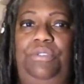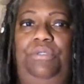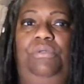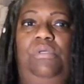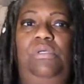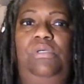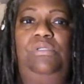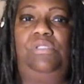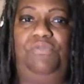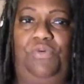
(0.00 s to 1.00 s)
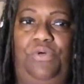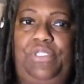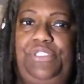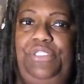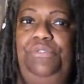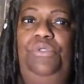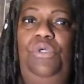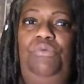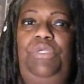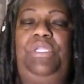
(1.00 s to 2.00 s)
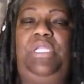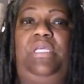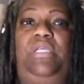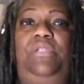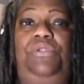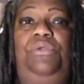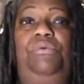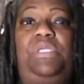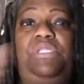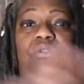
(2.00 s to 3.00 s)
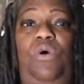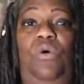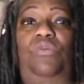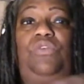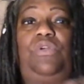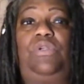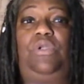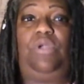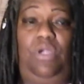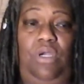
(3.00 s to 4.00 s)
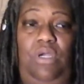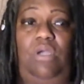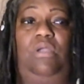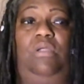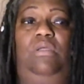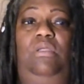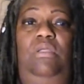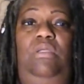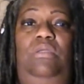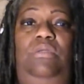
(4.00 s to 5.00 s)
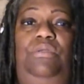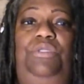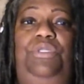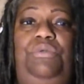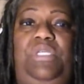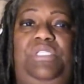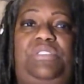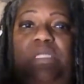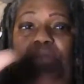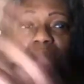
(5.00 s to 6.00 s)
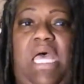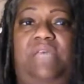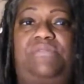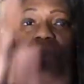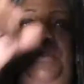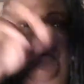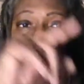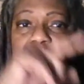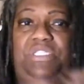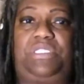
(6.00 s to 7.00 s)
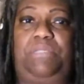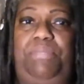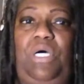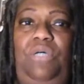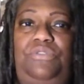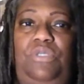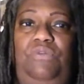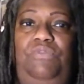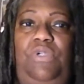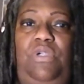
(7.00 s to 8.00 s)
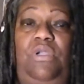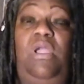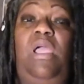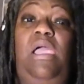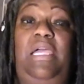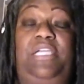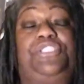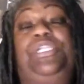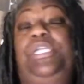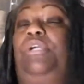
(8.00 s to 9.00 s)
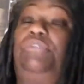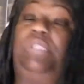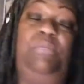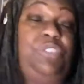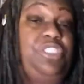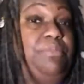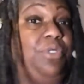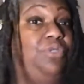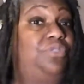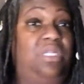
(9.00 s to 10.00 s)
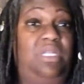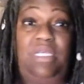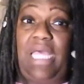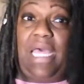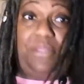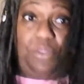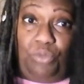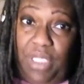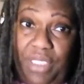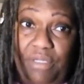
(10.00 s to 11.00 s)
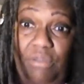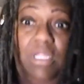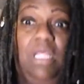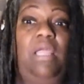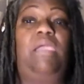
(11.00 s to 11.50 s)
to divorce you when that you is over her? You is the master. You is the boss over her, and she don't even supposed to look out the window.